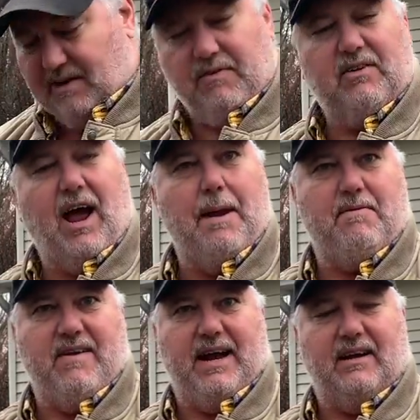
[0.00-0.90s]
different type
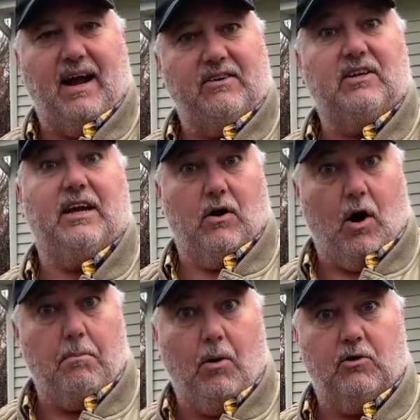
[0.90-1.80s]
of anodizing, and there
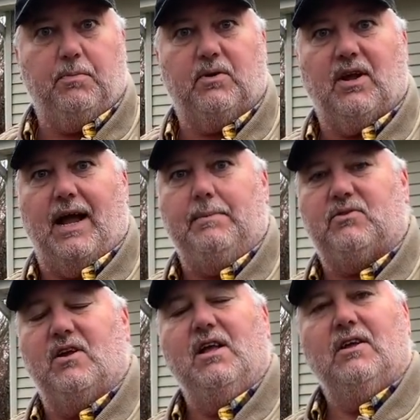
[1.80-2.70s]
are multiple
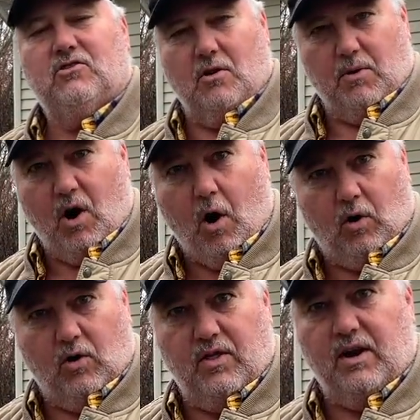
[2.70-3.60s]
types. Some are
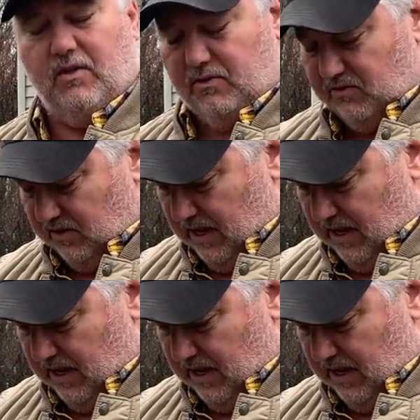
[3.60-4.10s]
harder than others.